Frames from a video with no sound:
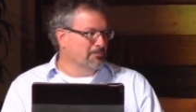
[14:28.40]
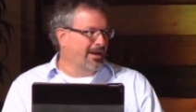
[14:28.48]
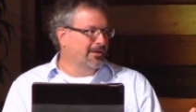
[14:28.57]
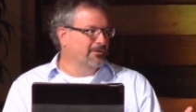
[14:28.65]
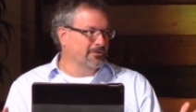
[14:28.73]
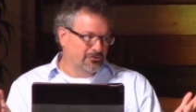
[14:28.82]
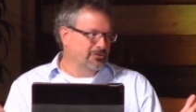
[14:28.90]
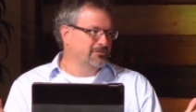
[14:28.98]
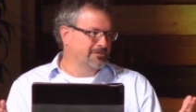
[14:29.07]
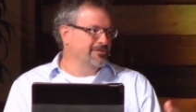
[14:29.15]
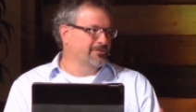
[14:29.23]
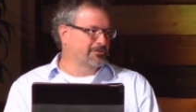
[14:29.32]
matter if she's
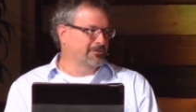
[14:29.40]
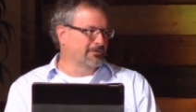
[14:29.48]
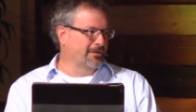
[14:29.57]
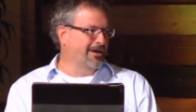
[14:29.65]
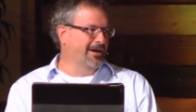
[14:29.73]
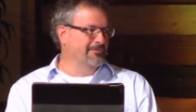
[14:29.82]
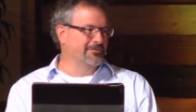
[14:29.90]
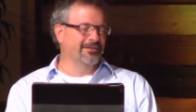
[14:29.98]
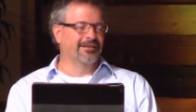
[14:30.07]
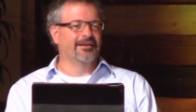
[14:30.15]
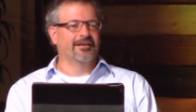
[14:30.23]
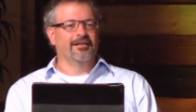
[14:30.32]
just alive. And
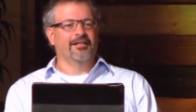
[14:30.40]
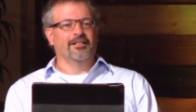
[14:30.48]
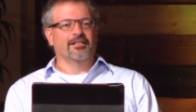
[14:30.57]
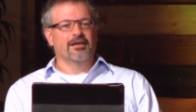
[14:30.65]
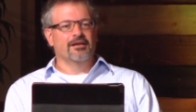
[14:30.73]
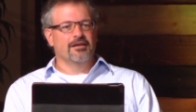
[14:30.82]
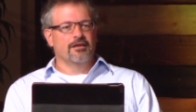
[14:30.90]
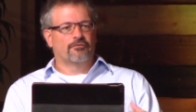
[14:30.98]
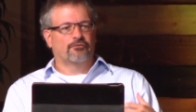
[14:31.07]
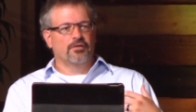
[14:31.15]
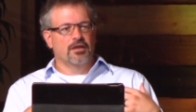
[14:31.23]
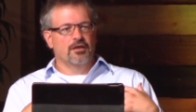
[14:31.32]
if
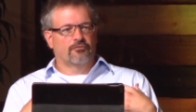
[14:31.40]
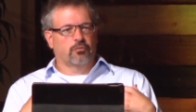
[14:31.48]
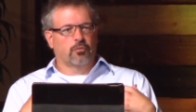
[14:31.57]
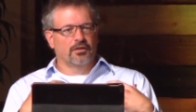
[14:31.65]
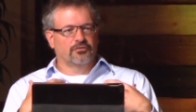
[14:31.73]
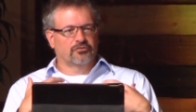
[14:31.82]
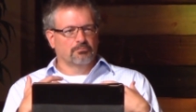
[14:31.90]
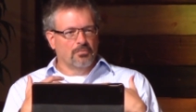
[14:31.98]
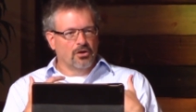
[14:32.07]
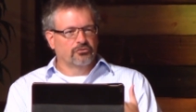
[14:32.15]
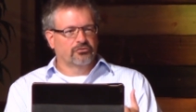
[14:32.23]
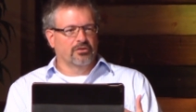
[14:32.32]
what's
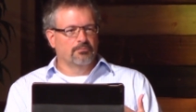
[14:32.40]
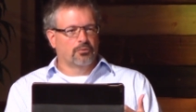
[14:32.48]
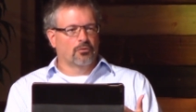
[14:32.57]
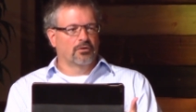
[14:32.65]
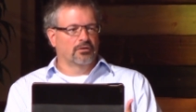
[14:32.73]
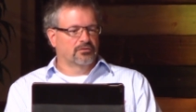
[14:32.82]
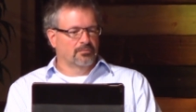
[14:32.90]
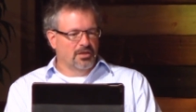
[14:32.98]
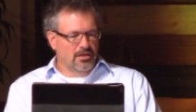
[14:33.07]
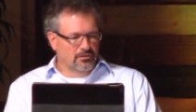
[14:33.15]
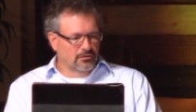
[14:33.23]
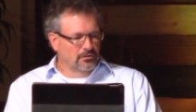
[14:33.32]
most important to
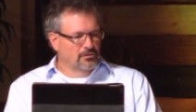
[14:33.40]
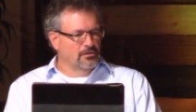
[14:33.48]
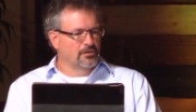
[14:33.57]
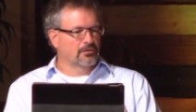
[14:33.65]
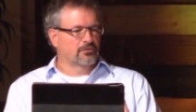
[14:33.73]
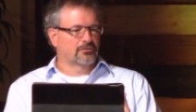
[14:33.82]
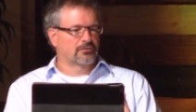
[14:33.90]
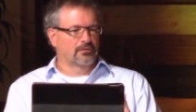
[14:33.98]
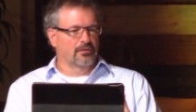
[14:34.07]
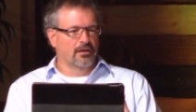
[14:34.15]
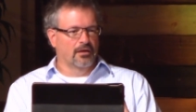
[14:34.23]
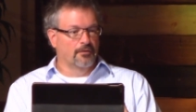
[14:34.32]
me is looks,
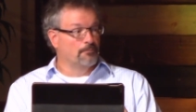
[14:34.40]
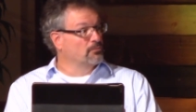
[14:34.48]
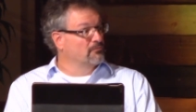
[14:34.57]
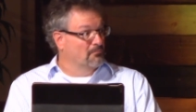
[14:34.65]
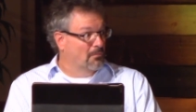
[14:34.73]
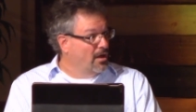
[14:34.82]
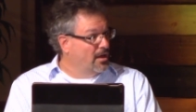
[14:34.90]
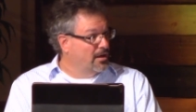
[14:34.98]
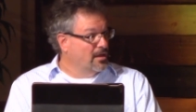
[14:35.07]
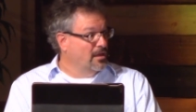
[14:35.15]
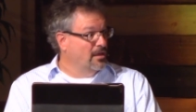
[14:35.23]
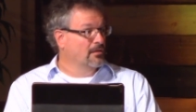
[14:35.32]

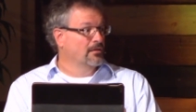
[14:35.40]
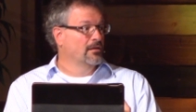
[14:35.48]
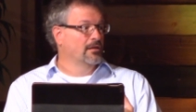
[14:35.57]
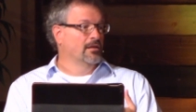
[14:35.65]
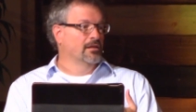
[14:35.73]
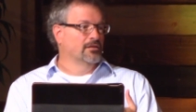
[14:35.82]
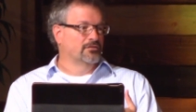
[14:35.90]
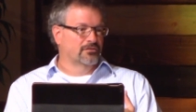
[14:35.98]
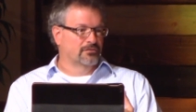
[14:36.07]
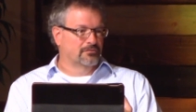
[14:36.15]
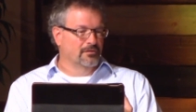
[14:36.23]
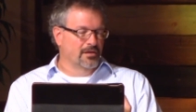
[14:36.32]
money,
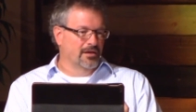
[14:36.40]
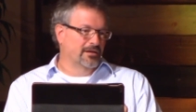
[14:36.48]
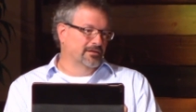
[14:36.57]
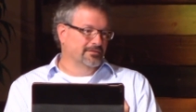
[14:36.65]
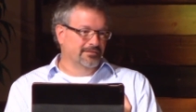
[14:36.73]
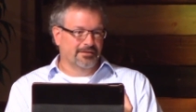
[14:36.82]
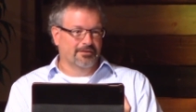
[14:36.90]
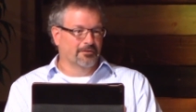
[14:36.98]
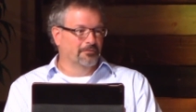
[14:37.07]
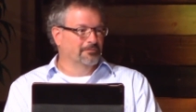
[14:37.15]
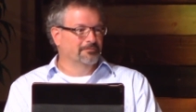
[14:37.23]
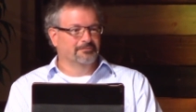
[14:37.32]
you know,